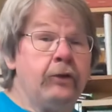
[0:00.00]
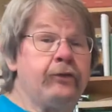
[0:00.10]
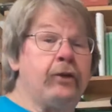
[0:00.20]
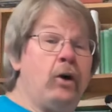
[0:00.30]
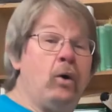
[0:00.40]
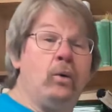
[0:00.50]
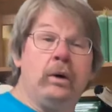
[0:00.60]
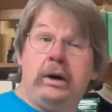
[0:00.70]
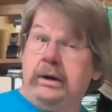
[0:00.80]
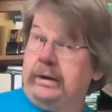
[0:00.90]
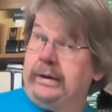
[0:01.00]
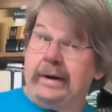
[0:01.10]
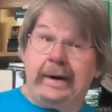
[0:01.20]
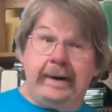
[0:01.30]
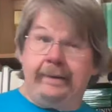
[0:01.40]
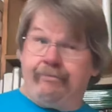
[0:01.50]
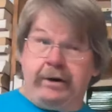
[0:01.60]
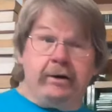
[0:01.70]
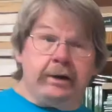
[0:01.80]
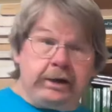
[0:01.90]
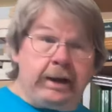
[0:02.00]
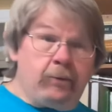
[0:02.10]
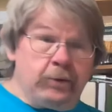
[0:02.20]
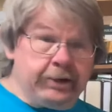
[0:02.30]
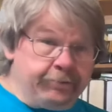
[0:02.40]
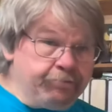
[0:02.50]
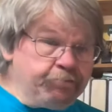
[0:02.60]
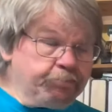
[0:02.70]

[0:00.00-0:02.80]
So eh, I barely got a win.